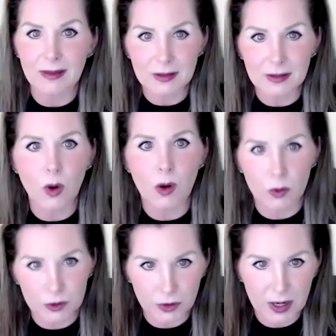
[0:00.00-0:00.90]
that's what
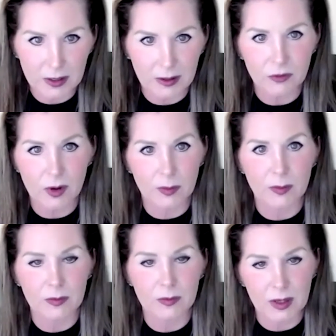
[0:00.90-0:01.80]
we're draining from
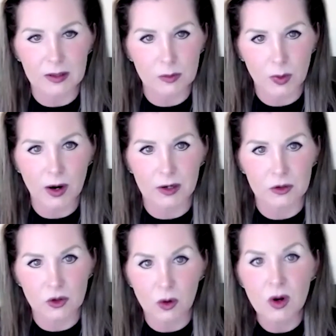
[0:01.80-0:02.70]
the SPR.
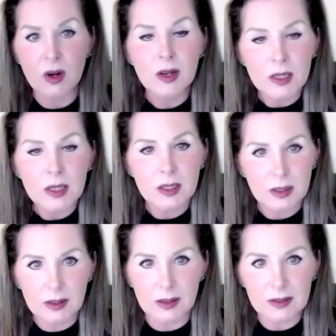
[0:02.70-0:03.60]
And so
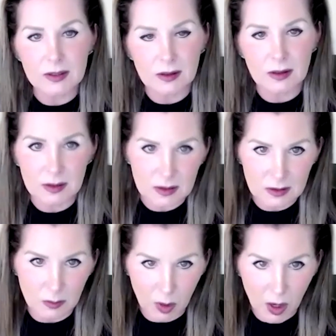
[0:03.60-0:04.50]
this, this is
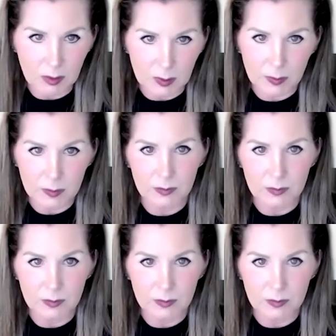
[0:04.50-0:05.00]
a problem